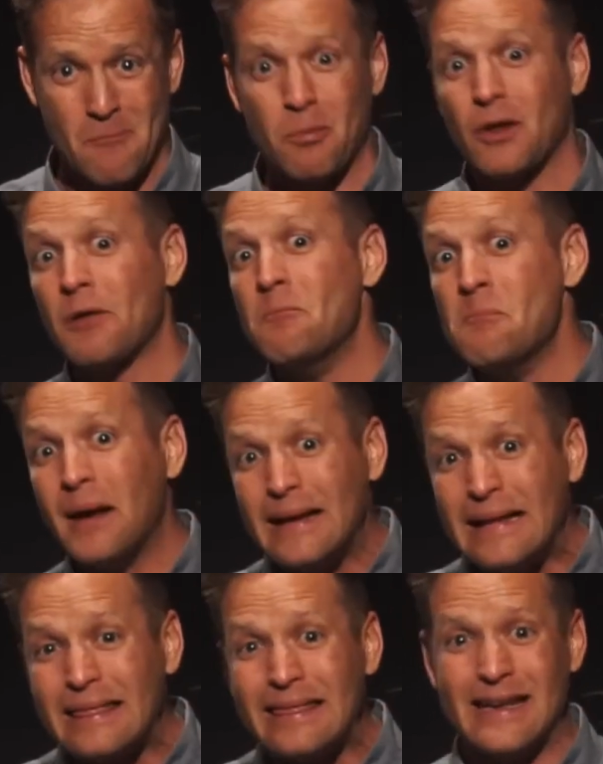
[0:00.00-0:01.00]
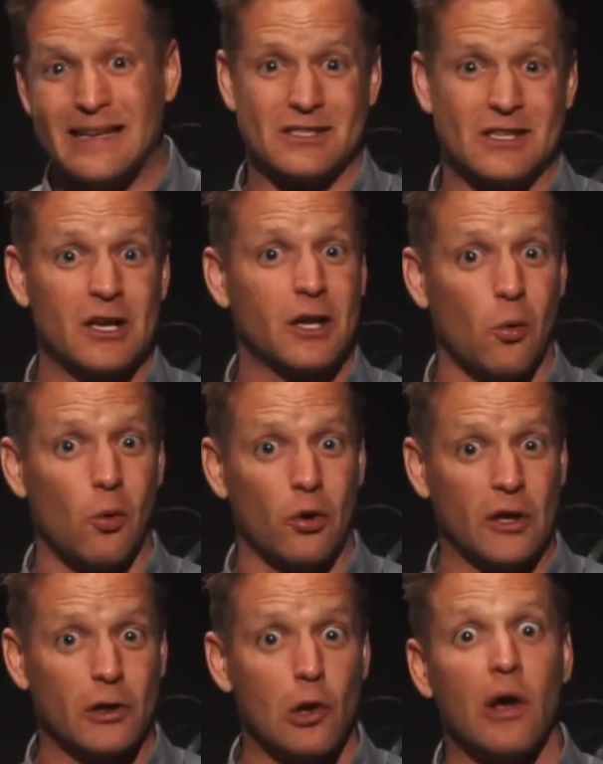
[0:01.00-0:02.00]
by the many things that go on
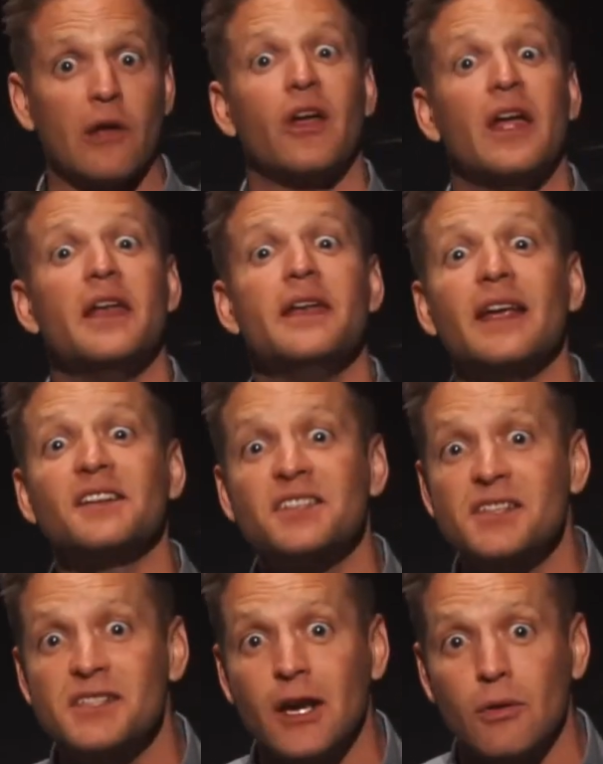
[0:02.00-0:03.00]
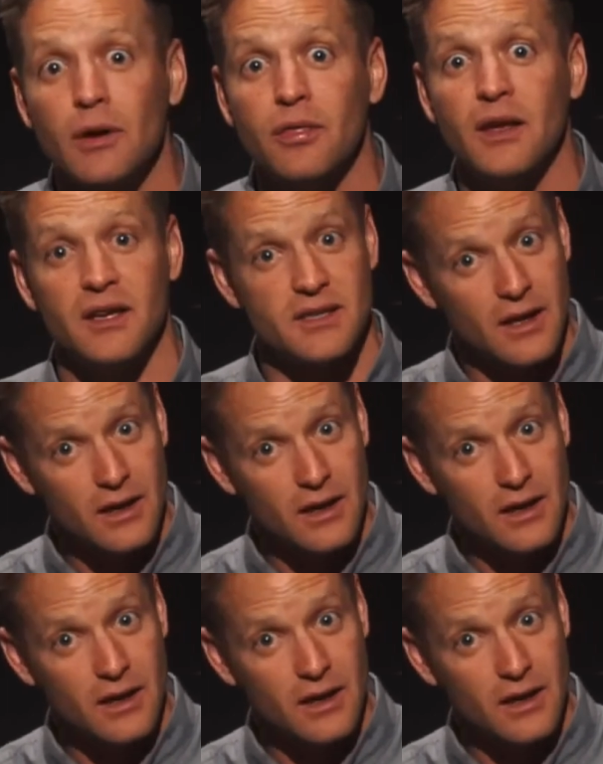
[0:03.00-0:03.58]
in life. Necessary things.